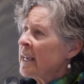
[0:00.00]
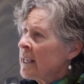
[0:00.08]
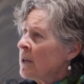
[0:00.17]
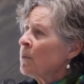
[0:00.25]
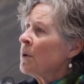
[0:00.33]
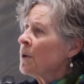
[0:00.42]
In
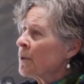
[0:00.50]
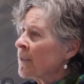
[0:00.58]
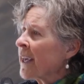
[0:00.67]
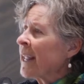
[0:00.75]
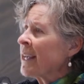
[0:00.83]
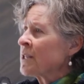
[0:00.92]
a world
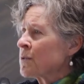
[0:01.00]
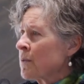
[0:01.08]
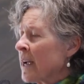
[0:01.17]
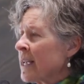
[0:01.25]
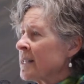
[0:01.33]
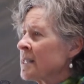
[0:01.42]
that has
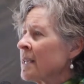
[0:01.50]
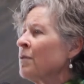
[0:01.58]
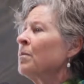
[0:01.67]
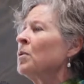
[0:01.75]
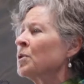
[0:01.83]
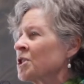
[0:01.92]
raised
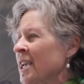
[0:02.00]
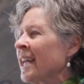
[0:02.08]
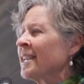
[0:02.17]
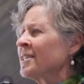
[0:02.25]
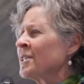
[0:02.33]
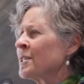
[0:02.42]
even more
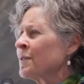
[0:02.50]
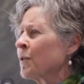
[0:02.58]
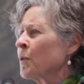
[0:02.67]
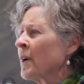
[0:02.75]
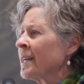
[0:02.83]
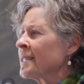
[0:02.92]
challenges
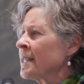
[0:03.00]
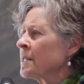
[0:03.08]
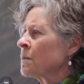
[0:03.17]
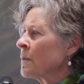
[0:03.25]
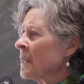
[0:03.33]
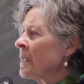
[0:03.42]
for us,
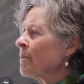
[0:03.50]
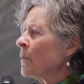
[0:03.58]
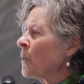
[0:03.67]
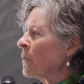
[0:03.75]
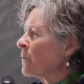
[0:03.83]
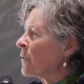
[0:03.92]
it's really
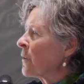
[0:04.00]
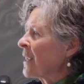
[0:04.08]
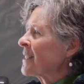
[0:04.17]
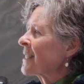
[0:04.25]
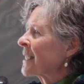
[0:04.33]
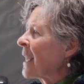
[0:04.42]
important for
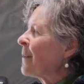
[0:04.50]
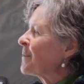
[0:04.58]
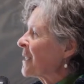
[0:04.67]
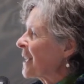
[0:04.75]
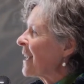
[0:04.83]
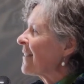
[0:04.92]
us to come
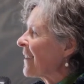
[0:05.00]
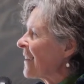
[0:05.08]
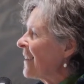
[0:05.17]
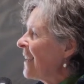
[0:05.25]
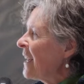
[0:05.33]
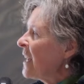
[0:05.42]
together,
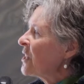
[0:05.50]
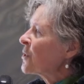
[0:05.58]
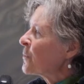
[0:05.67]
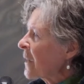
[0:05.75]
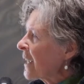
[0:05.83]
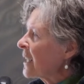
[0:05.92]
to
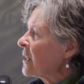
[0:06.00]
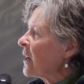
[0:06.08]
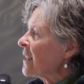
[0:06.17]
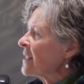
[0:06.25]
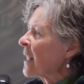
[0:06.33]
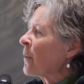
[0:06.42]

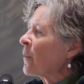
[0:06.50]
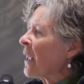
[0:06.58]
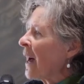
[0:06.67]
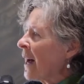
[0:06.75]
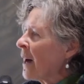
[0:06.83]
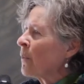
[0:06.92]
recognise that we
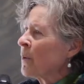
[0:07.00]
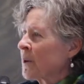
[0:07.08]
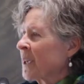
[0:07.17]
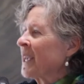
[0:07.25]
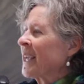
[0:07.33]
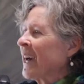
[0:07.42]
are
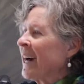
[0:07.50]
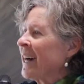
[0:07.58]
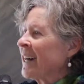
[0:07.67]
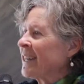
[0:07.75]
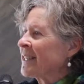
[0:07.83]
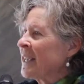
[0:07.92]
working
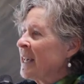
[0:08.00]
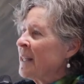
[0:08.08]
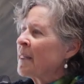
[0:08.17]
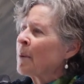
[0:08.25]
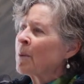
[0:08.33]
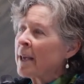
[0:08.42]
hard,
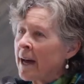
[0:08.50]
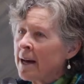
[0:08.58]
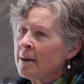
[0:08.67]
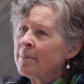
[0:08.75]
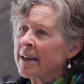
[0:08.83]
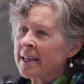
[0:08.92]
that we
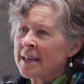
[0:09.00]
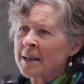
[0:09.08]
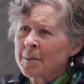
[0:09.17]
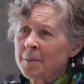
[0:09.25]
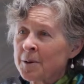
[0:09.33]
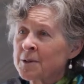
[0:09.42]
are making
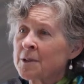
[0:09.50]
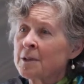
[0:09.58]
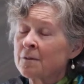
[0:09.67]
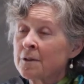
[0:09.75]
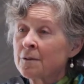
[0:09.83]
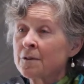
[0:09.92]
a
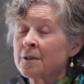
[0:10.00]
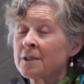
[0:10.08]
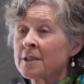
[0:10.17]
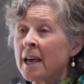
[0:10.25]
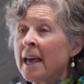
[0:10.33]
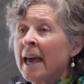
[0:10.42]
positive
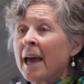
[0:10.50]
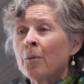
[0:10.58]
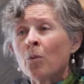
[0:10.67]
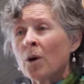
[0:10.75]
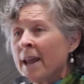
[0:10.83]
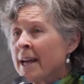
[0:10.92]
difference.
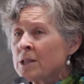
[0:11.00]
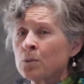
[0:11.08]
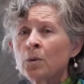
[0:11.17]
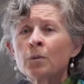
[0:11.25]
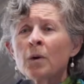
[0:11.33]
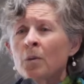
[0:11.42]
And what else
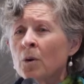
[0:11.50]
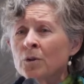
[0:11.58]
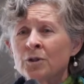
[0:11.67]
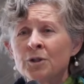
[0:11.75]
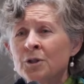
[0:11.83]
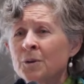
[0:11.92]
would we
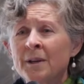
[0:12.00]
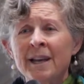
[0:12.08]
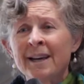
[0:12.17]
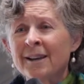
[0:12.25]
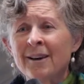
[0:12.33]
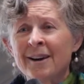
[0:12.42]
want to do in
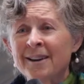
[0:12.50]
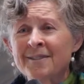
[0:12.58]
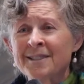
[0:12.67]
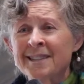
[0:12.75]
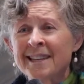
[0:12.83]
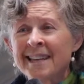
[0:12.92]
our
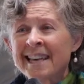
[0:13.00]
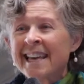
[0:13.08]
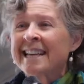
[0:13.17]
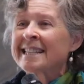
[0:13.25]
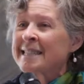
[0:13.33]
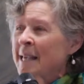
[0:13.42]
lives
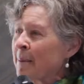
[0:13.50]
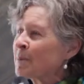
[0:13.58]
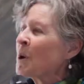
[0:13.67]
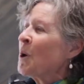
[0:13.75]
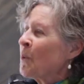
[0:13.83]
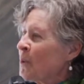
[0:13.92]
except
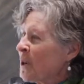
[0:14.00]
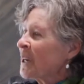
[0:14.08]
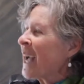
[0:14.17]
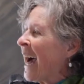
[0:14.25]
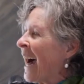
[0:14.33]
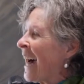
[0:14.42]

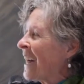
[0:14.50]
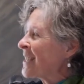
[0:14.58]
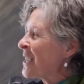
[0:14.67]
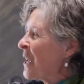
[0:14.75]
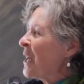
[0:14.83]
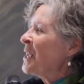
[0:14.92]
work
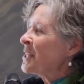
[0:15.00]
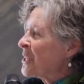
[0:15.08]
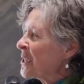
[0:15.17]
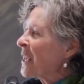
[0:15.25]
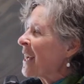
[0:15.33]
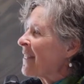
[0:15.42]
hard
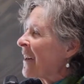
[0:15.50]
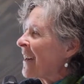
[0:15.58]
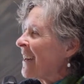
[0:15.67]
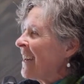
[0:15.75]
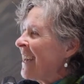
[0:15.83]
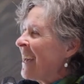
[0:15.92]

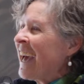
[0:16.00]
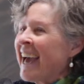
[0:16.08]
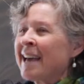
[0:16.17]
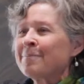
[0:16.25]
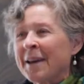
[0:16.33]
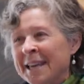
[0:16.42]
together
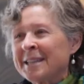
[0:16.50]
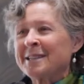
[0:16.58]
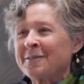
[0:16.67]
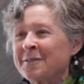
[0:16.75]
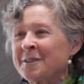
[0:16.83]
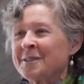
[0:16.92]
and make a
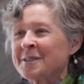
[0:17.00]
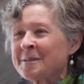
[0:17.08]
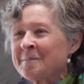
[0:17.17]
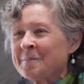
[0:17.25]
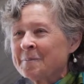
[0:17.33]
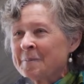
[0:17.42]

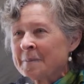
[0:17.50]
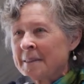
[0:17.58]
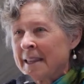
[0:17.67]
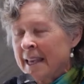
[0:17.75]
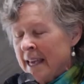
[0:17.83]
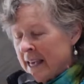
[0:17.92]
difference?
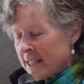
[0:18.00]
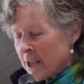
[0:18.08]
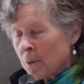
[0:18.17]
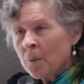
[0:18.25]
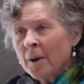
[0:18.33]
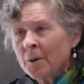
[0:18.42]

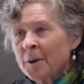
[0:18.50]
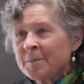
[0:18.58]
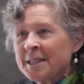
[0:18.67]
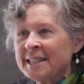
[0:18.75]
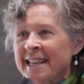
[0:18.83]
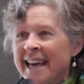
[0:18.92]
So welcome
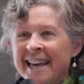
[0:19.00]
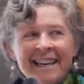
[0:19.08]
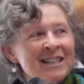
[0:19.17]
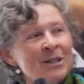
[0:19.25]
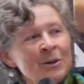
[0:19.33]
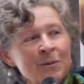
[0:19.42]

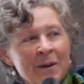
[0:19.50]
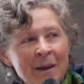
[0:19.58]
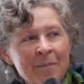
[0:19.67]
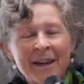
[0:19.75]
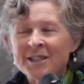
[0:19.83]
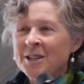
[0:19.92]
today to
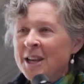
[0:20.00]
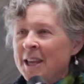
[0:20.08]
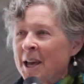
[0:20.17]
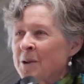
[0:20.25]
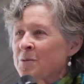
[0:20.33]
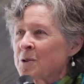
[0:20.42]

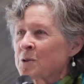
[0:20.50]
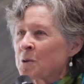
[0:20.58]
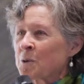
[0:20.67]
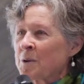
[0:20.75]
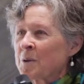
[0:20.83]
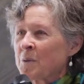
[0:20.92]
Reimagining and
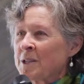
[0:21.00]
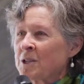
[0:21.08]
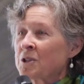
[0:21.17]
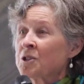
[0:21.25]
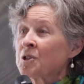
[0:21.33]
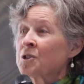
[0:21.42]
Restoring
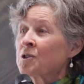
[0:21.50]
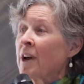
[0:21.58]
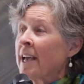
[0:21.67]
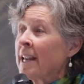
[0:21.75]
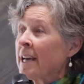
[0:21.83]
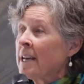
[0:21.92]
Western
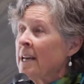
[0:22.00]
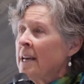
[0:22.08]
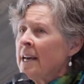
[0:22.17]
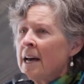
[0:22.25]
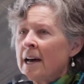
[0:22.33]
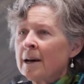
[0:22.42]
Australia,
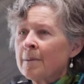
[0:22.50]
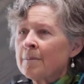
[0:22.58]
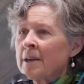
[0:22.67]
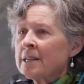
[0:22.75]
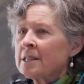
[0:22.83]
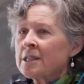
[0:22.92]

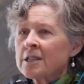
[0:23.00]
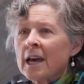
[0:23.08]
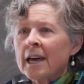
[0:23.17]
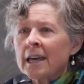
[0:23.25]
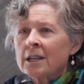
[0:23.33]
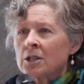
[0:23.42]

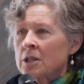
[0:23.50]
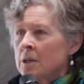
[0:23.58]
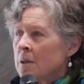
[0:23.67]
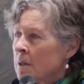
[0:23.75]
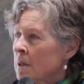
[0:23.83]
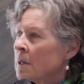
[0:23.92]

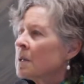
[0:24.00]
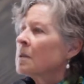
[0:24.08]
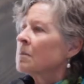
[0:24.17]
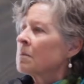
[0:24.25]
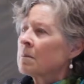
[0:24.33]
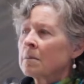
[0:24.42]
stage
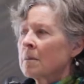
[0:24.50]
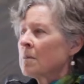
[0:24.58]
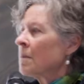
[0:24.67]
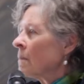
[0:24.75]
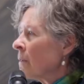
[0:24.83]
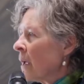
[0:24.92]

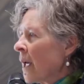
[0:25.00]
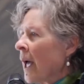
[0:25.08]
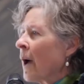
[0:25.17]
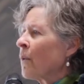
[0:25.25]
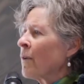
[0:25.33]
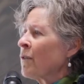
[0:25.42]

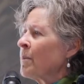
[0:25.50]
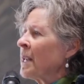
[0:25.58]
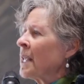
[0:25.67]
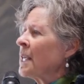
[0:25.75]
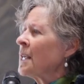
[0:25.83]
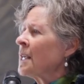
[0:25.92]
however
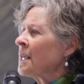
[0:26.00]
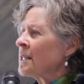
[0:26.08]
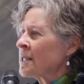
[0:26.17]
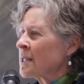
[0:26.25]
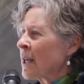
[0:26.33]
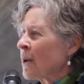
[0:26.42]
many
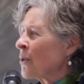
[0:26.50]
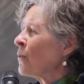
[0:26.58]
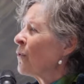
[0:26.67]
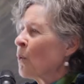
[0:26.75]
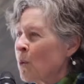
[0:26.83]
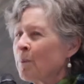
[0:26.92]
years that
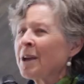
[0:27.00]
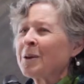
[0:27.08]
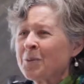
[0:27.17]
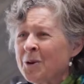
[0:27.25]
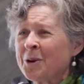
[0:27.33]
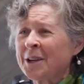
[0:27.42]
you've all
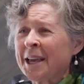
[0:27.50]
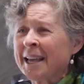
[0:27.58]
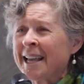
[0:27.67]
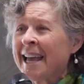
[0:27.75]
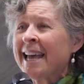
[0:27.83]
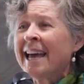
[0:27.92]
been
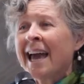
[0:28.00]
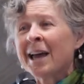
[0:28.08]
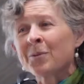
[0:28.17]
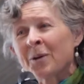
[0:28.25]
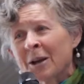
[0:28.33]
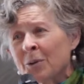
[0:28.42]
working,
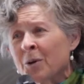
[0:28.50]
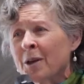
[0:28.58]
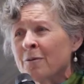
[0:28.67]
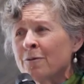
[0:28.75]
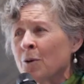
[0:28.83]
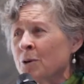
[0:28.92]
and we're
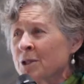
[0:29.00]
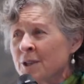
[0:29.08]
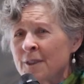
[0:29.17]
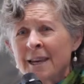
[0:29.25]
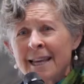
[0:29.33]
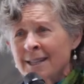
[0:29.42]
looking forward to
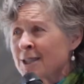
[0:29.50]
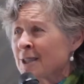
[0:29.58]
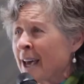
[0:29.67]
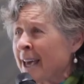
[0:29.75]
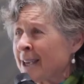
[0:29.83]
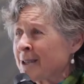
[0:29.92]
the next
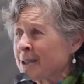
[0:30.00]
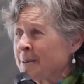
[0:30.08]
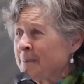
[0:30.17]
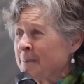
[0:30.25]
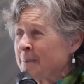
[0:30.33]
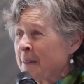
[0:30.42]
stage
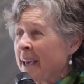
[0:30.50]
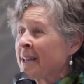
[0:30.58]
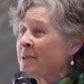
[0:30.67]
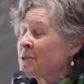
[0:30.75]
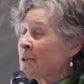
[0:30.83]
and